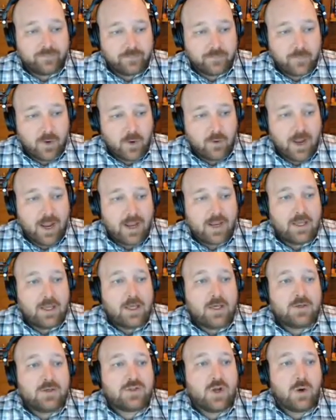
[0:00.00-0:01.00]
Okay,
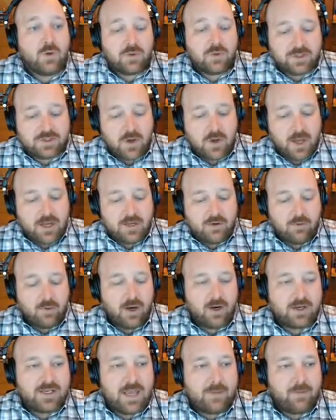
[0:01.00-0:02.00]
so let's go ahead and create
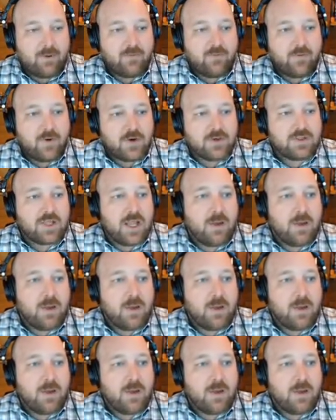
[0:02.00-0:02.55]
our table first,